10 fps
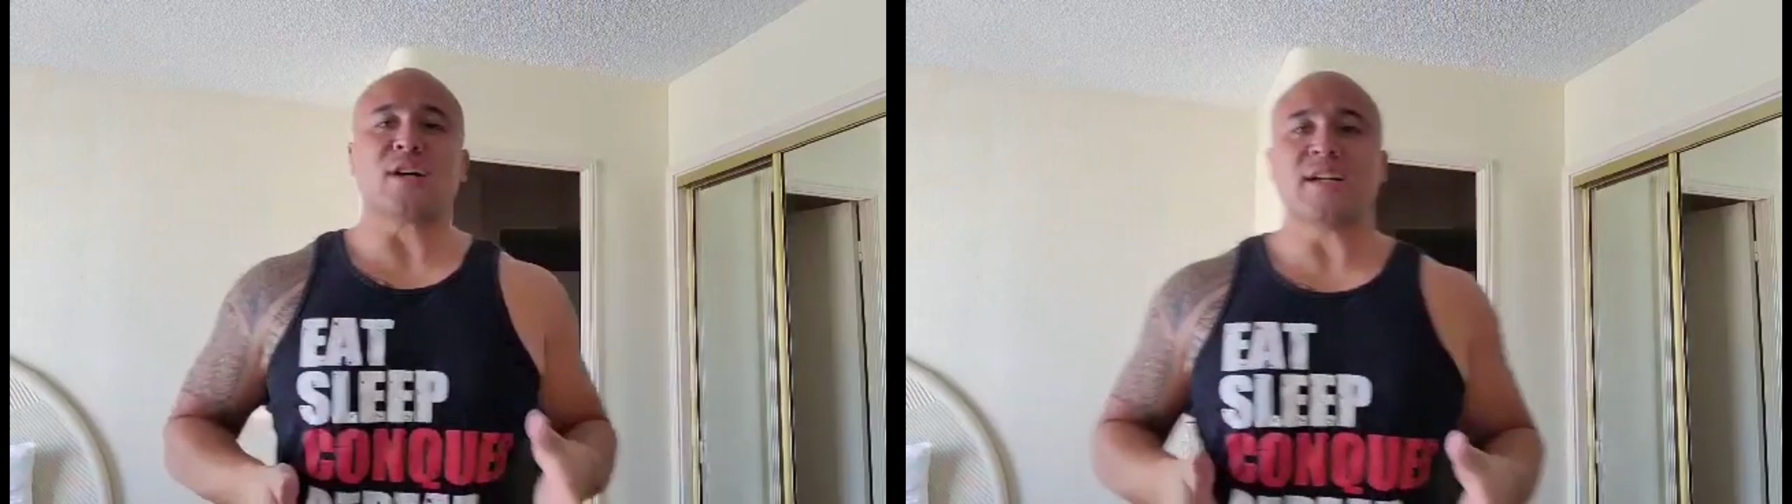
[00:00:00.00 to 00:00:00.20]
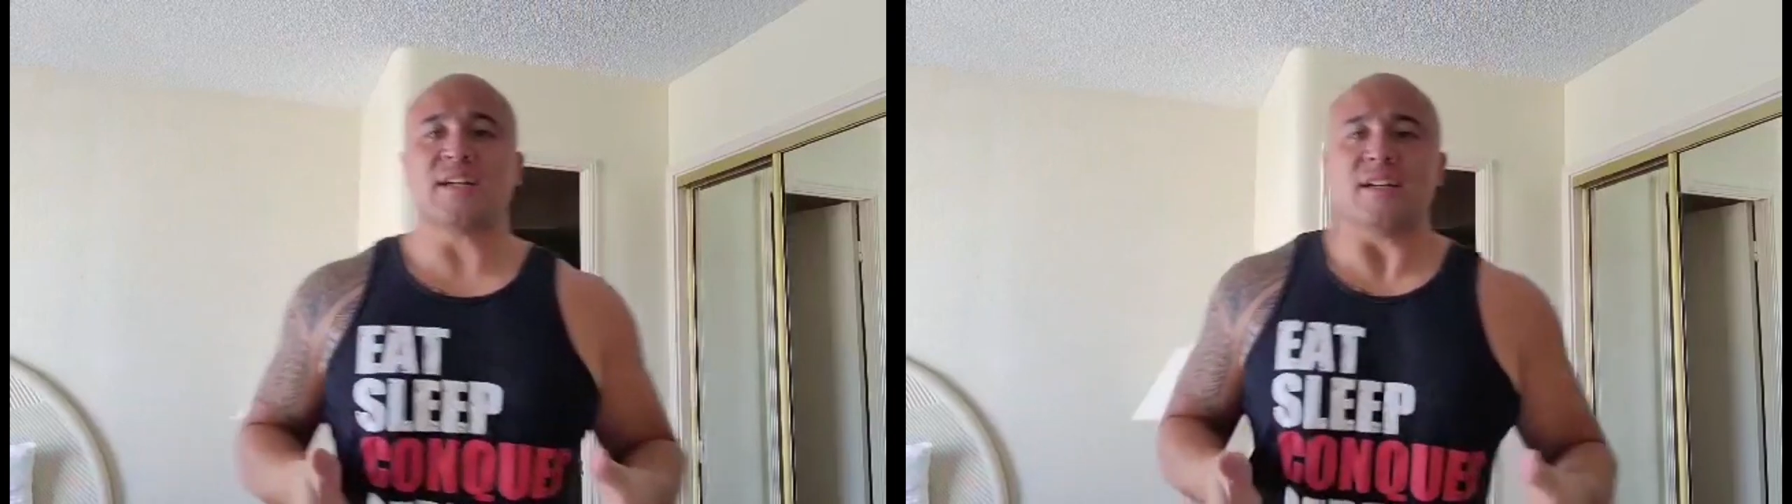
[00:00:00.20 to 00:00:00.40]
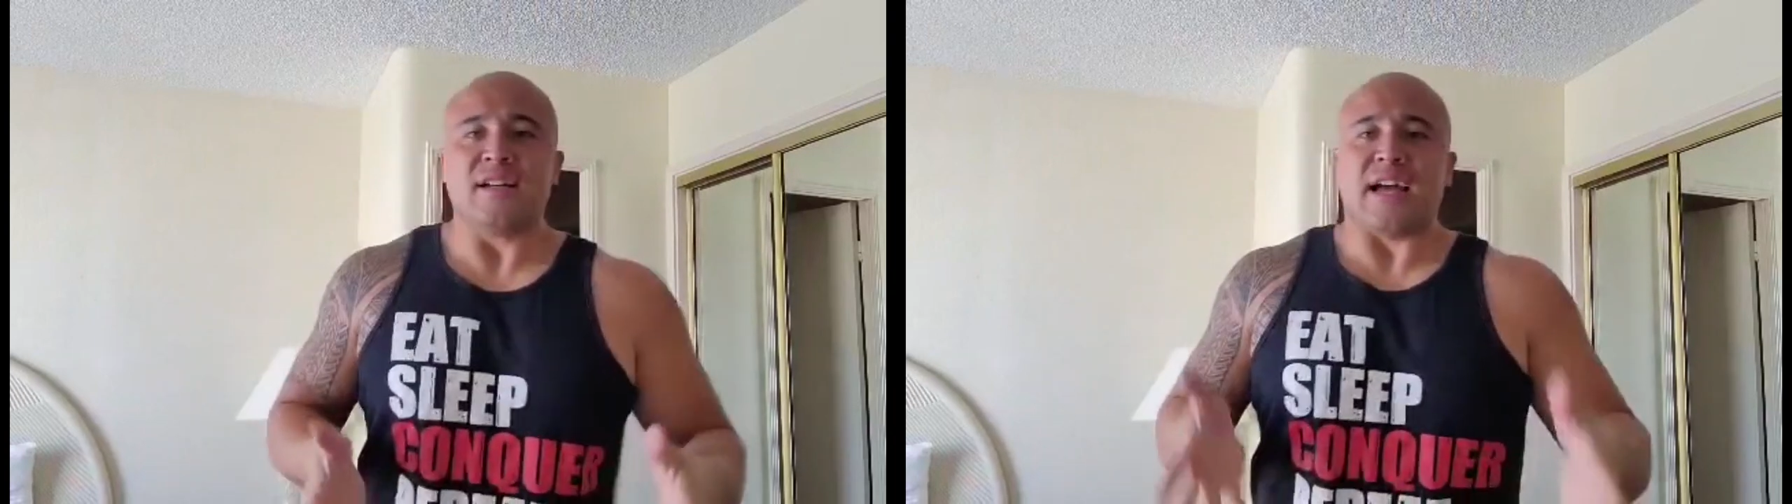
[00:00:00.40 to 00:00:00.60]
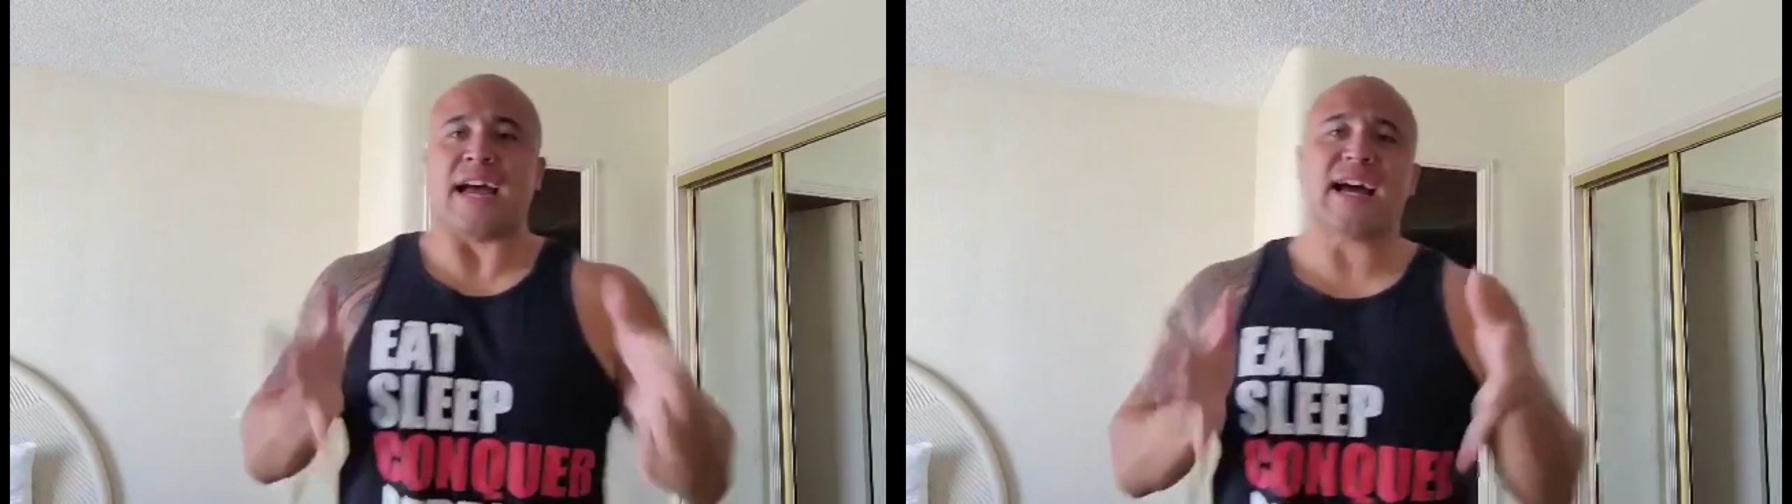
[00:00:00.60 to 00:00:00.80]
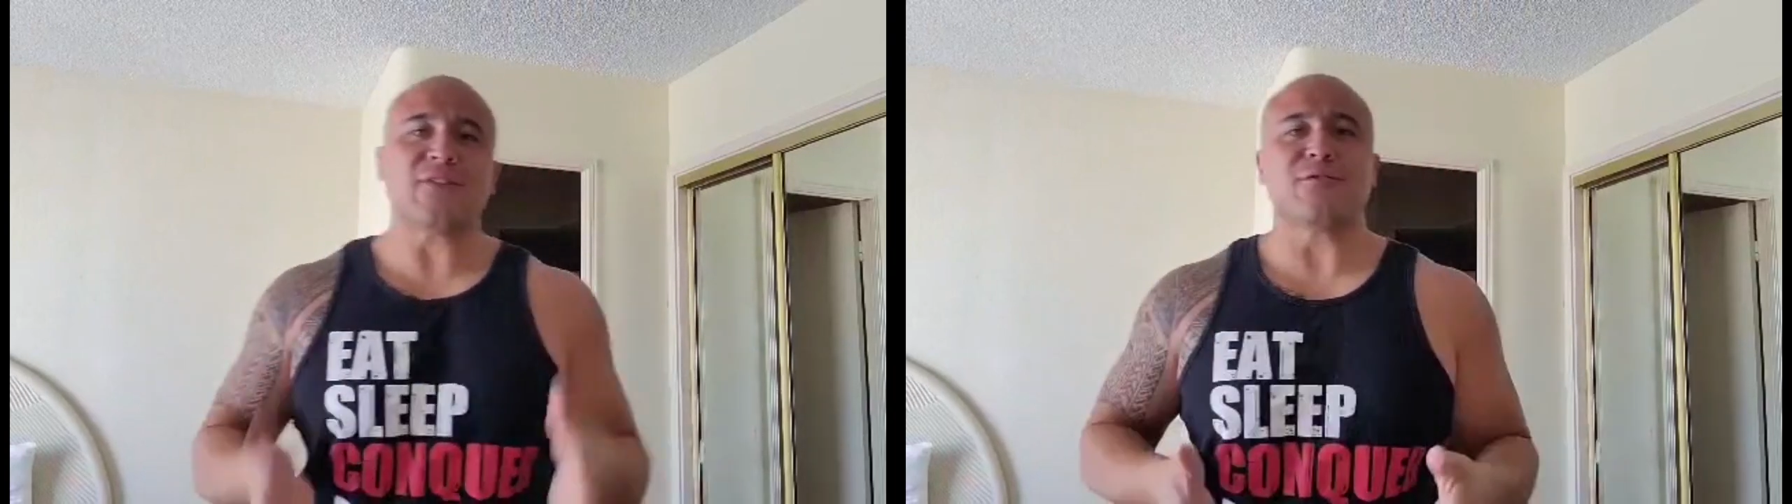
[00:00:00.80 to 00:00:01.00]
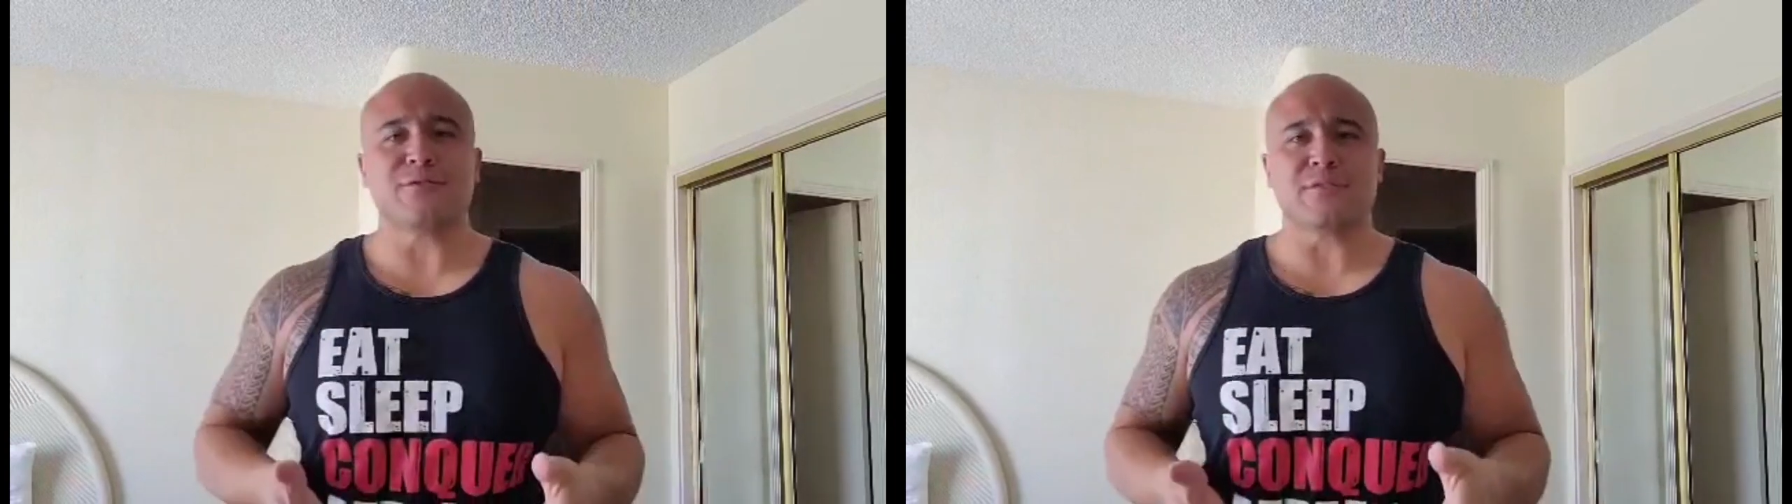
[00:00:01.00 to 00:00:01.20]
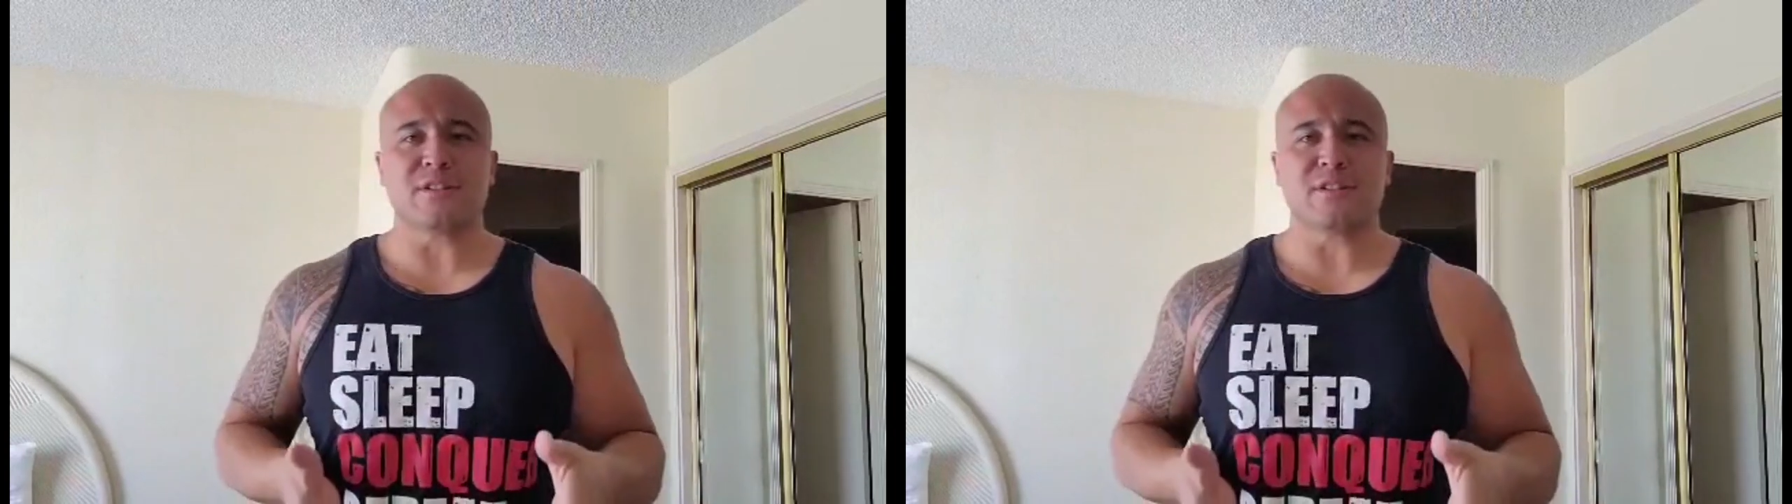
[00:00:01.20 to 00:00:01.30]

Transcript: tried half